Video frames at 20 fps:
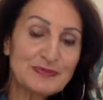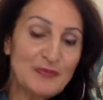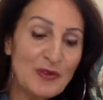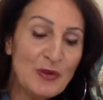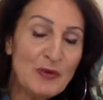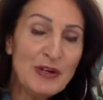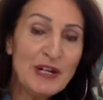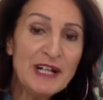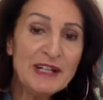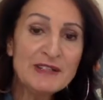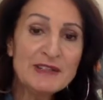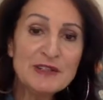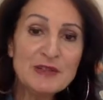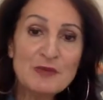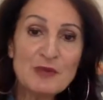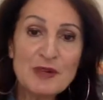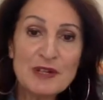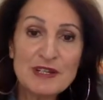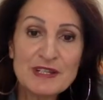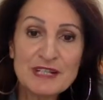what I did
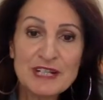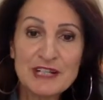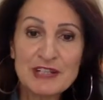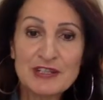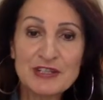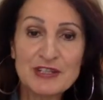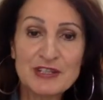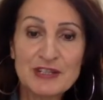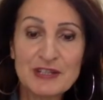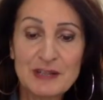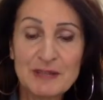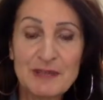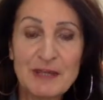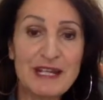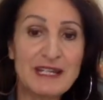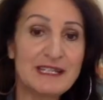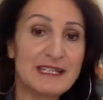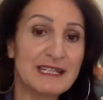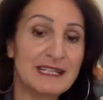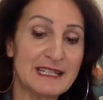was I just did a
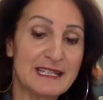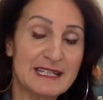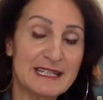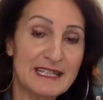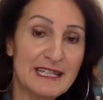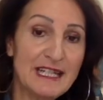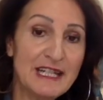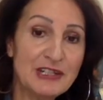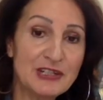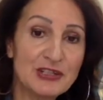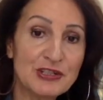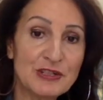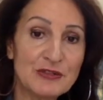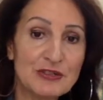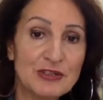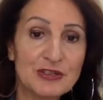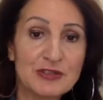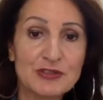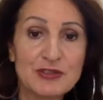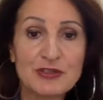basic sketch,
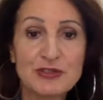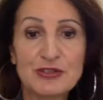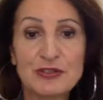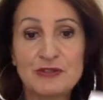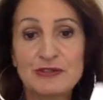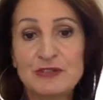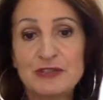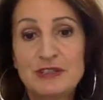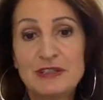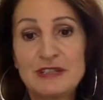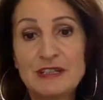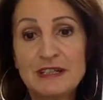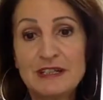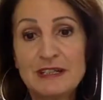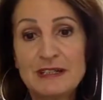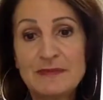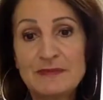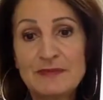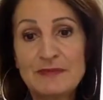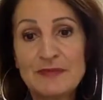which I'll show you
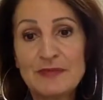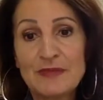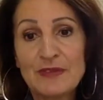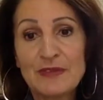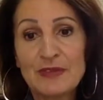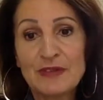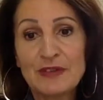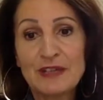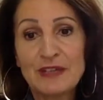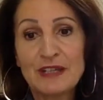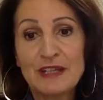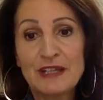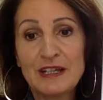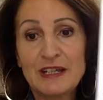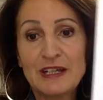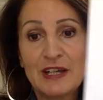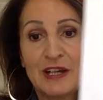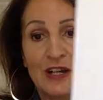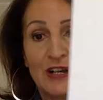here, okay,